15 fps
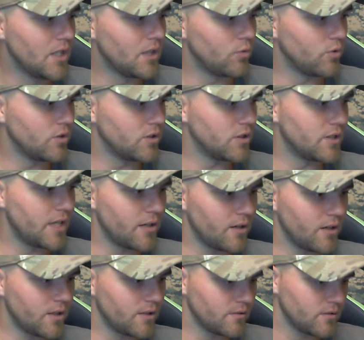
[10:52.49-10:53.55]
woodland
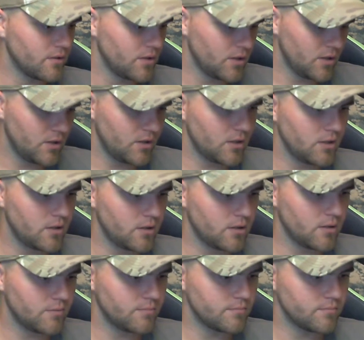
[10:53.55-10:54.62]
area.
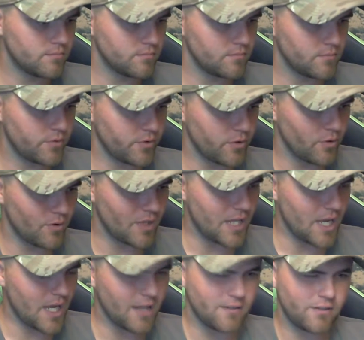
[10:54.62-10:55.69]
So
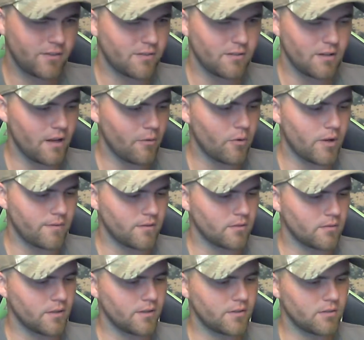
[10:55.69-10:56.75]
yeah, I have
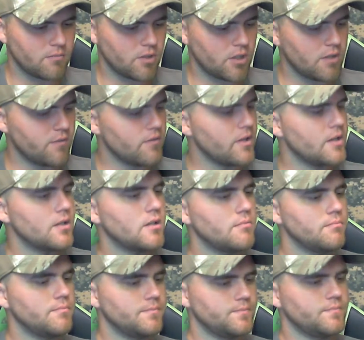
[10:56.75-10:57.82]
to get something to cover that up.
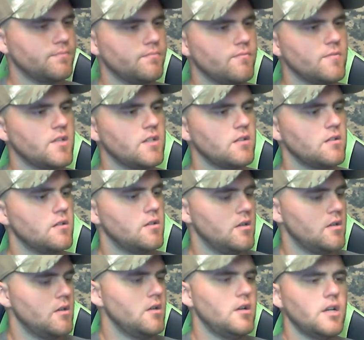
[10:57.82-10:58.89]

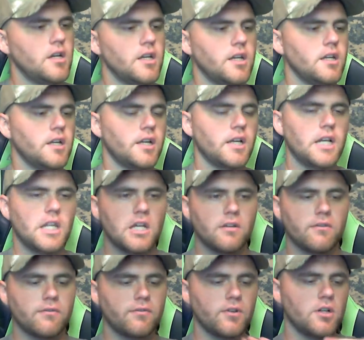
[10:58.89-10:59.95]
And I got a lot
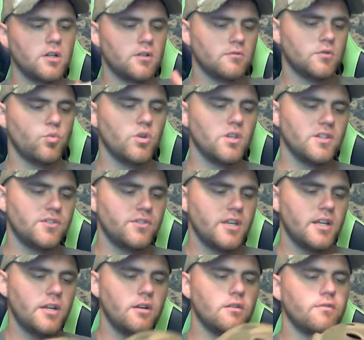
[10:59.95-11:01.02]
of real
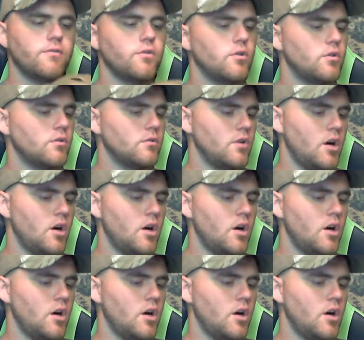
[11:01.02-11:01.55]
estate here for